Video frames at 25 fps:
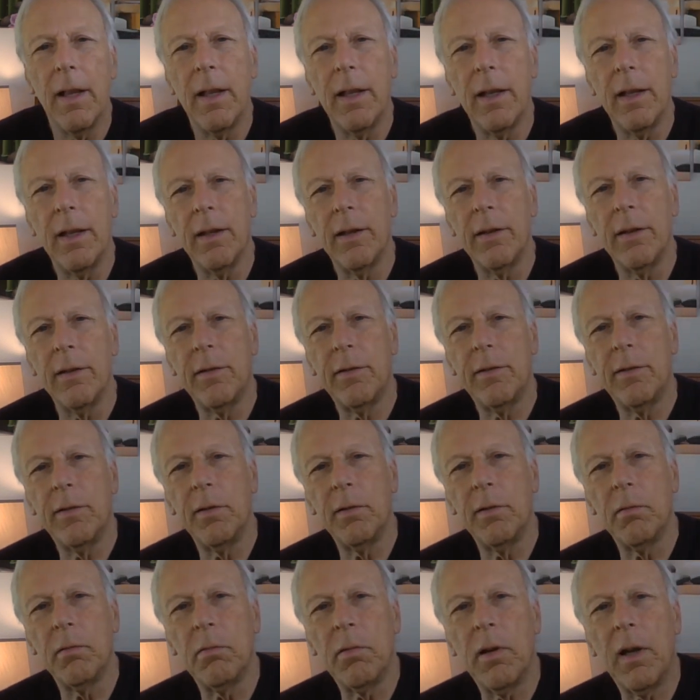is
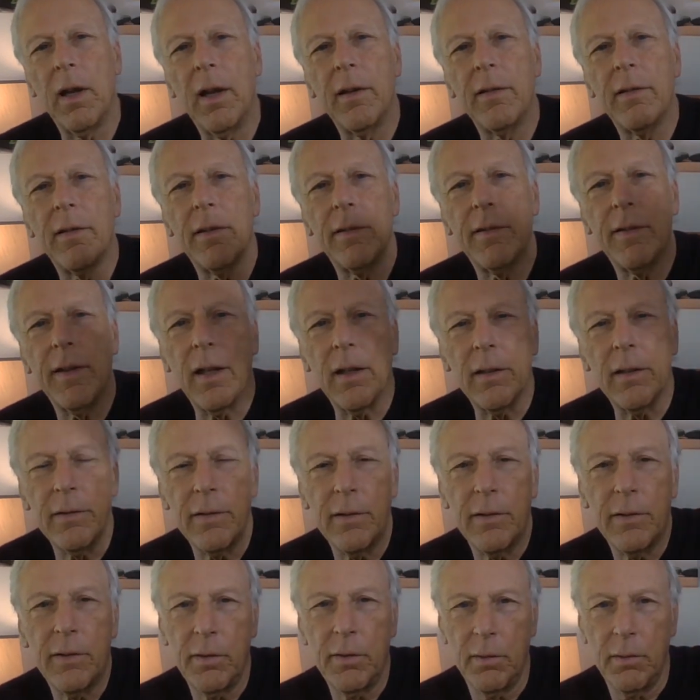to raise its
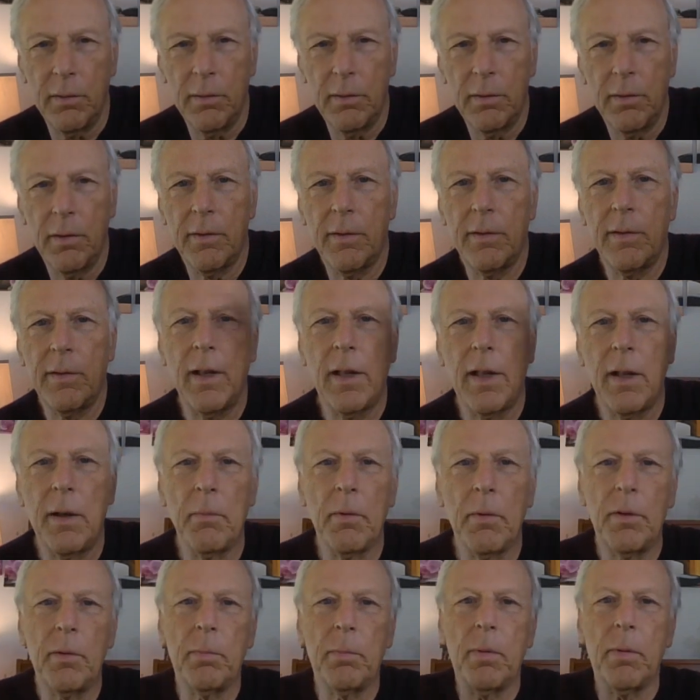altitude because it's had a
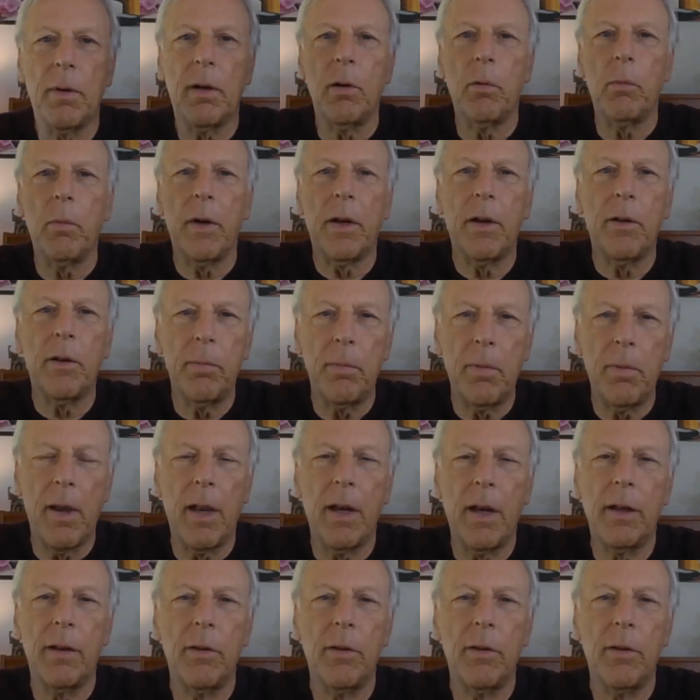much bigger wingspan,